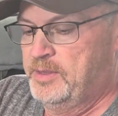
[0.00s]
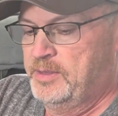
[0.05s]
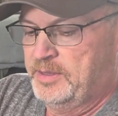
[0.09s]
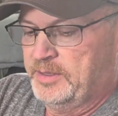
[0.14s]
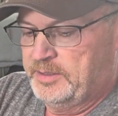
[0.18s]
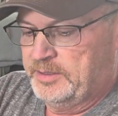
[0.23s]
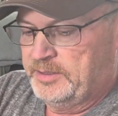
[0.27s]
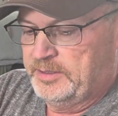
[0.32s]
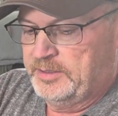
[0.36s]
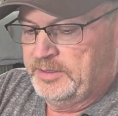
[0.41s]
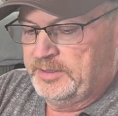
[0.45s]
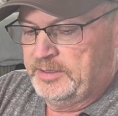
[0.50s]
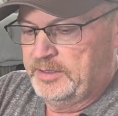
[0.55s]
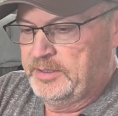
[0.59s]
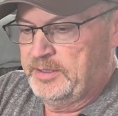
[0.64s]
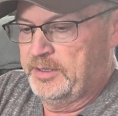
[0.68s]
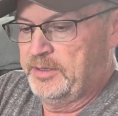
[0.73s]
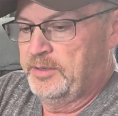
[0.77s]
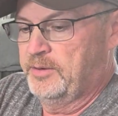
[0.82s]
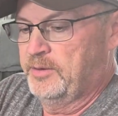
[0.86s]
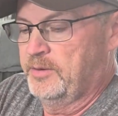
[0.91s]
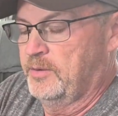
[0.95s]
Let's see
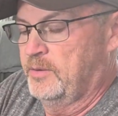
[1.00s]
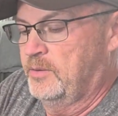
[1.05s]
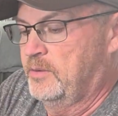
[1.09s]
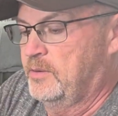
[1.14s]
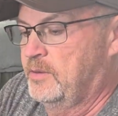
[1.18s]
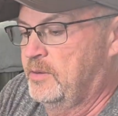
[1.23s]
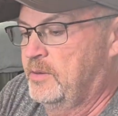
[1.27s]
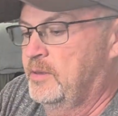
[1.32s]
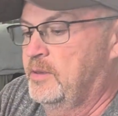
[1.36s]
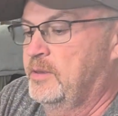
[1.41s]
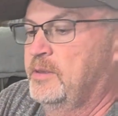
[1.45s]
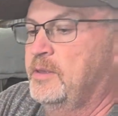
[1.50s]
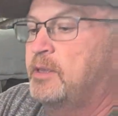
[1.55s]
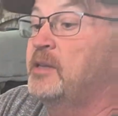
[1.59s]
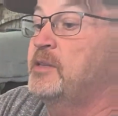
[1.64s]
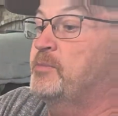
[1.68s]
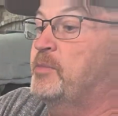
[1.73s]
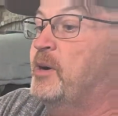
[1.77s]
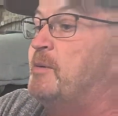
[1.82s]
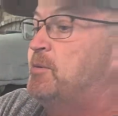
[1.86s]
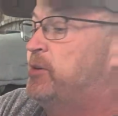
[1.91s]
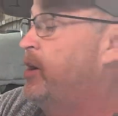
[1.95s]
here.
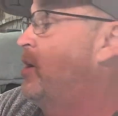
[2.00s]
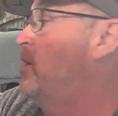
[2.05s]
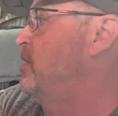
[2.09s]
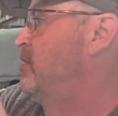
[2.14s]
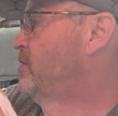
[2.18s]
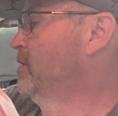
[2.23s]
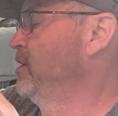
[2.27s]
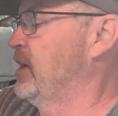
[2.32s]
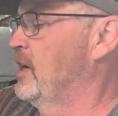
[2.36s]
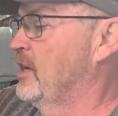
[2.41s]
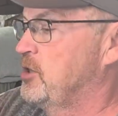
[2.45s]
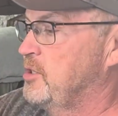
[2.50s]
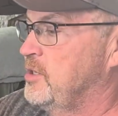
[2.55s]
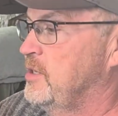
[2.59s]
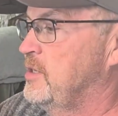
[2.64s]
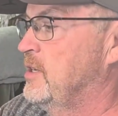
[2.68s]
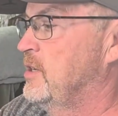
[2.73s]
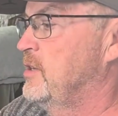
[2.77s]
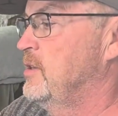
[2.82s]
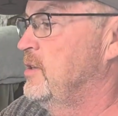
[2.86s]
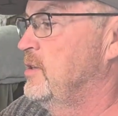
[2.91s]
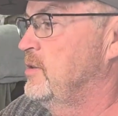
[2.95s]
It's probably all of it, actually,
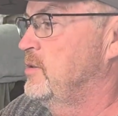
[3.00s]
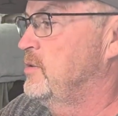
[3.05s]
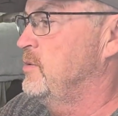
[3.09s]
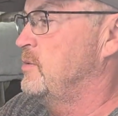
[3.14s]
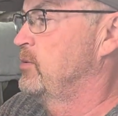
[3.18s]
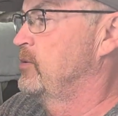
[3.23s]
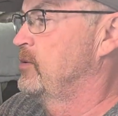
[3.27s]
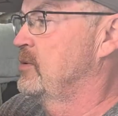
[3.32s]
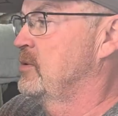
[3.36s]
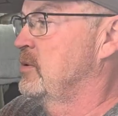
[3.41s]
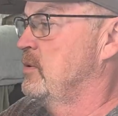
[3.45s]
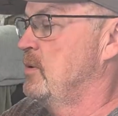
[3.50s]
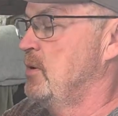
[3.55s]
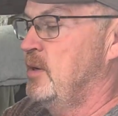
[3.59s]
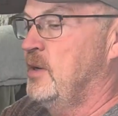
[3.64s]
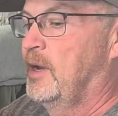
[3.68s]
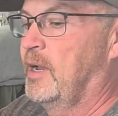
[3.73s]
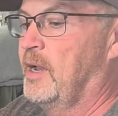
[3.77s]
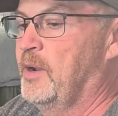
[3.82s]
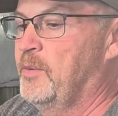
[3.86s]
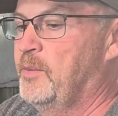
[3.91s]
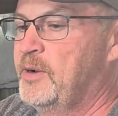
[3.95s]
tell you the truth. So
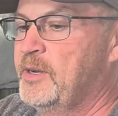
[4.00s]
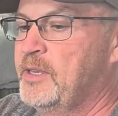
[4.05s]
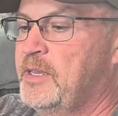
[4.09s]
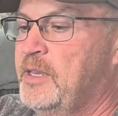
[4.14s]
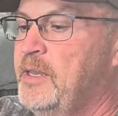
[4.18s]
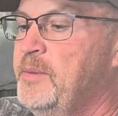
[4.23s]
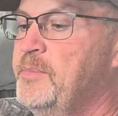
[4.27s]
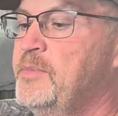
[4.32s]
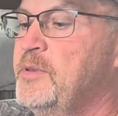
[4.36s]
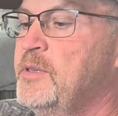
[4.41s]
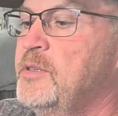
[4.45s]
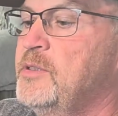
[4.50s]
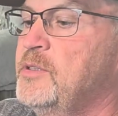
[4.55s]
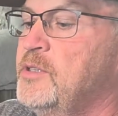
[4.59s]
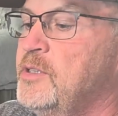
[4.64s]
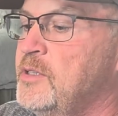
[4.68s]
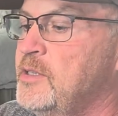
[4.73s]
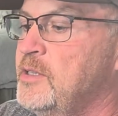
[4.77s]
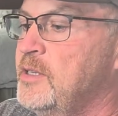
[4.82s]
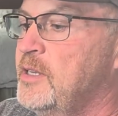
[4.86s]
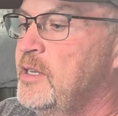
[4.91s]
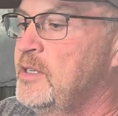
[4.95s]
I want to keep this
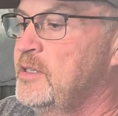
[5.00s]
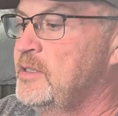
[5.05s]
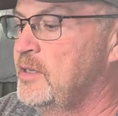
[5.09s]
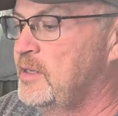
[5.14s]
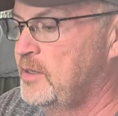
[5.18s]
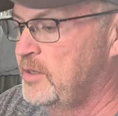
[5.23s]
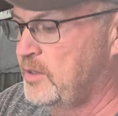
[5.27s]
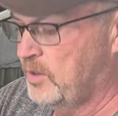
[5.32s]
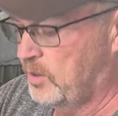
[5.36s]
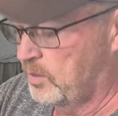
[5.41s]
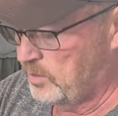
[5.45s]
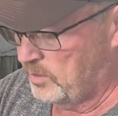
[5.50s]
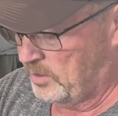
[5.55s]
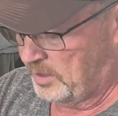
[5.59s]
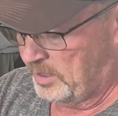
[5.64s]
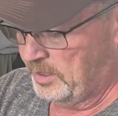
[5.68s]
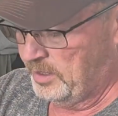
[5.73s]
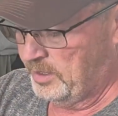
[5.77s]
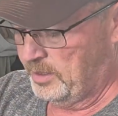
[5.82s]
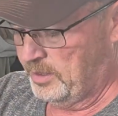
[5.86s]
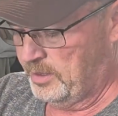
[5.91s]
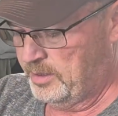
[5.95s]
just in case I don't
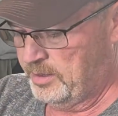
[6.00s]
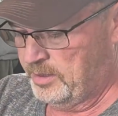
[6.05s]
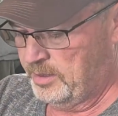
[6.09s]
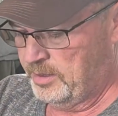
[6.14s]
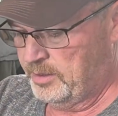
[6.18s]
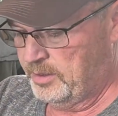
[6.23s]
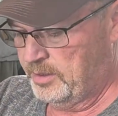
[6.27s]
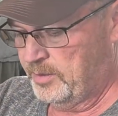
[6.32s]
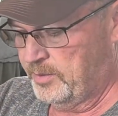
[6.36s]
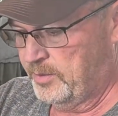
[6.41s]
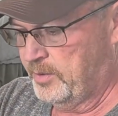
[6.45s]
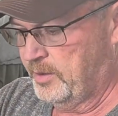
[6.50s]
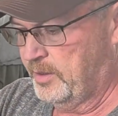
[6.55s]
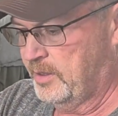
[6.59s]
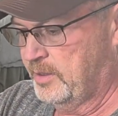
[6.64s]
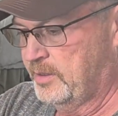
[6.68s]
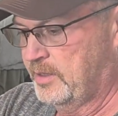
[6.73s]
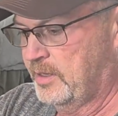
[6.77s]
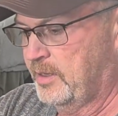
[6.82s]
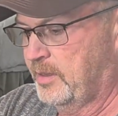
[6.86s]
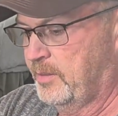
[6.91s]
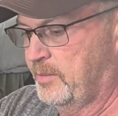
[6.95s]
like it, and then I
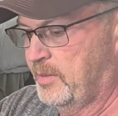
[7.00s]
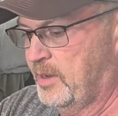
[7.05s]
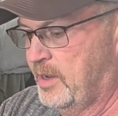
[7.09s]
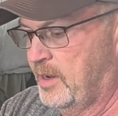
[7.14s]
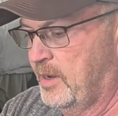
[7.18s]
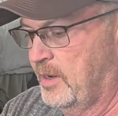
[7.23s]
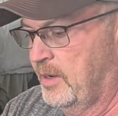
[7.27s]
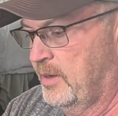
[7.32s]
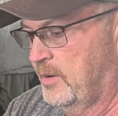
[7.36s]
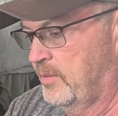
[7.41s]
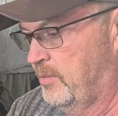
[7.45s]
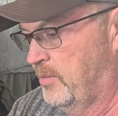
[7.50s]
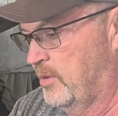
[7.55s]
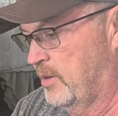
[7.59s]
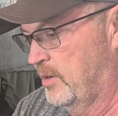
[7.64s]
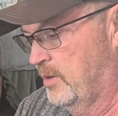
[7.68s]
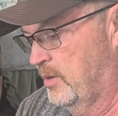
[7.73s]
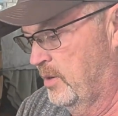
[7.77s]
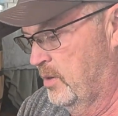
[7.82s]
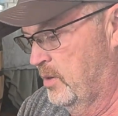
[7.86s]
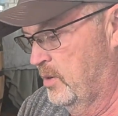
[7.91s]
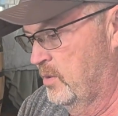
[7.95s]
can take it back.
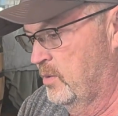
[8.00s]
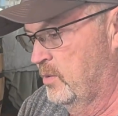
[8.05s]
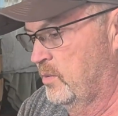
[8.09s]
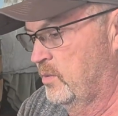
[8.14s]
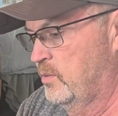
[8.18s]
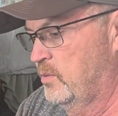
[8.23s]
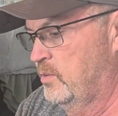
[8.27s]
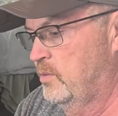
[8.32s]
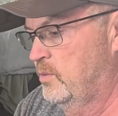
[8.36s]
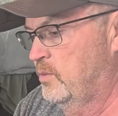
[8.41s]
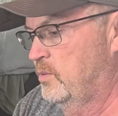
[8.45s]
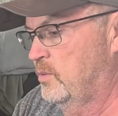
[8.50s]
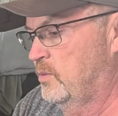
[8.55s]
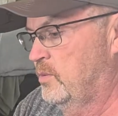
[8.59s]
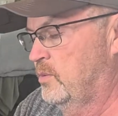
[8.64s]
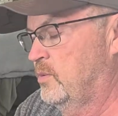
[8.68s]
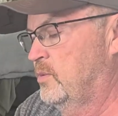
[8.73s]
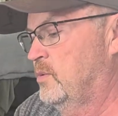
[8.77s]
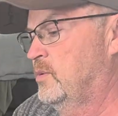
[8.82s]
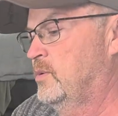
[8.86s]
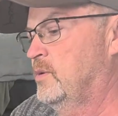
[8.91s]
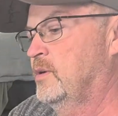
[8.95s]
But
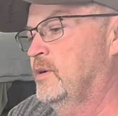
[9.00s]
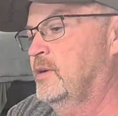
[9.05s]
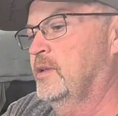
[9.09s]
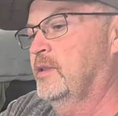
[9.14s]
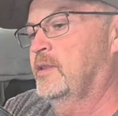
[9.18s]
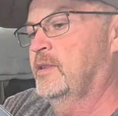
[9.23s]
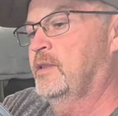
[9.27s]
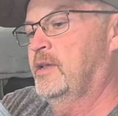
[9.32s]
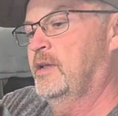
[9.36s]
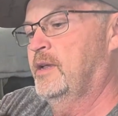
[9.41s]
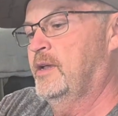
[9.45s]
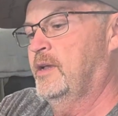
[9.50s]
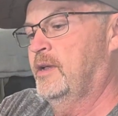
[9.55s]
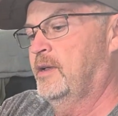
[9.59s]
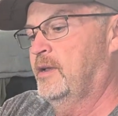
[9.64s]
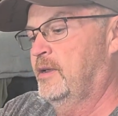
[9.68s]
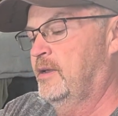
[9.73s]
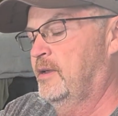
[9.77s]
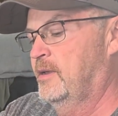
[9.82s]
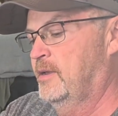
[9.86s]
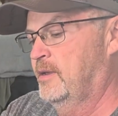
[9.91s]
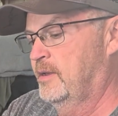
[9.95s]
ooh, look at
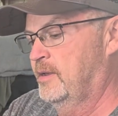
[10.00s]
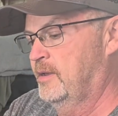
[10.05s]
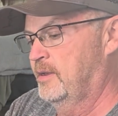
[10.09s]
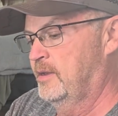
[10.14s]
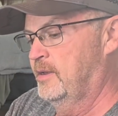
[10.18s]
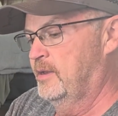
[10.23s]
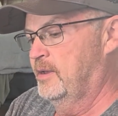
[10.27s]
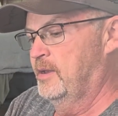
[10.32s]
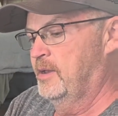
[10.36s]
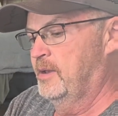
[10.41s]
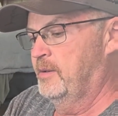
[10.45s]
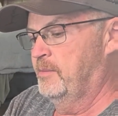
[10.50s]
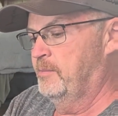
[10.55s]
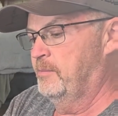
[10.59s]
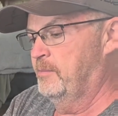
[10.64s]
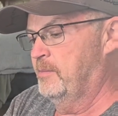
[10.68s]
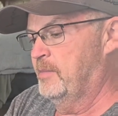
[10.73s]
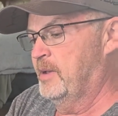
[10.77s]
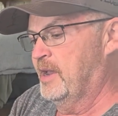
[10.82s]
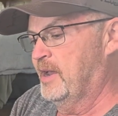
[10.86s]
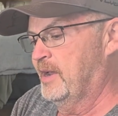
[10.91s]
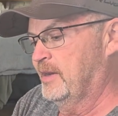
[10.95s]
that.
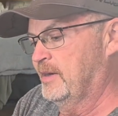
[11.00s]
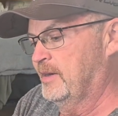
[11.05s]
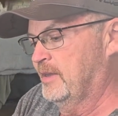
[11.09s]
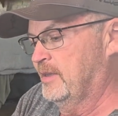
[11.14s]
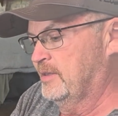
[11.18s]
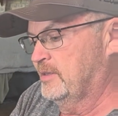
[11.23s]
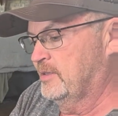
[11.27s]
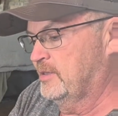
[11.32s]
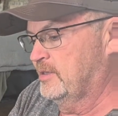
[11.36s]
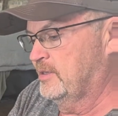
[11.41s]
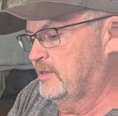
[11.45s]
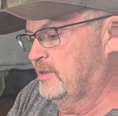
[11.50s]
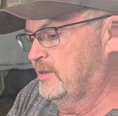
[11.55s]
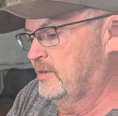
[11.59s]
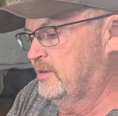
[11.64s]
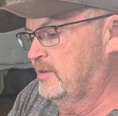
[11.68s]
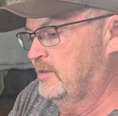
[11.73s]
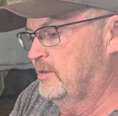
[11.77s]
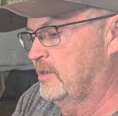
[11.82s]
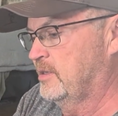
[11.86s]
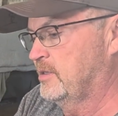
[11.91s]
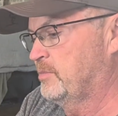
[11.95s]
Magnets.
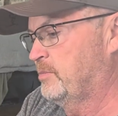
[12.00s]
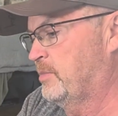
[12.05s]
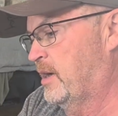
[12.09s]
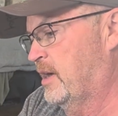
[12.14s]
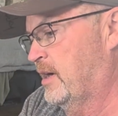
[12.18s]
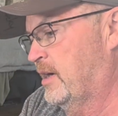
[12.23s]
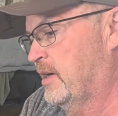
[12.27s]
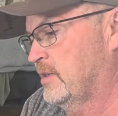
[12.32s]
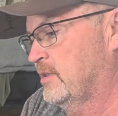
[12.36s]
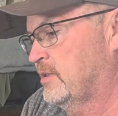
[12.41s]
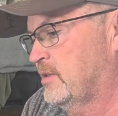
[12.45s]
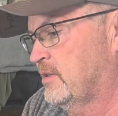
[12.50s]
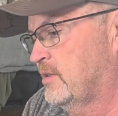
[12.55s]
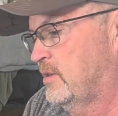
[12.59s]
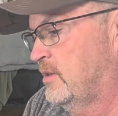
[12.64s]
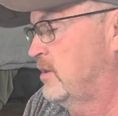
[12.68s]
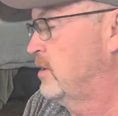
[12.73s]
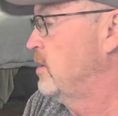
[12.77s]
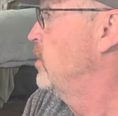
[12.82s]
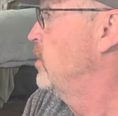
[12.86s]
This box,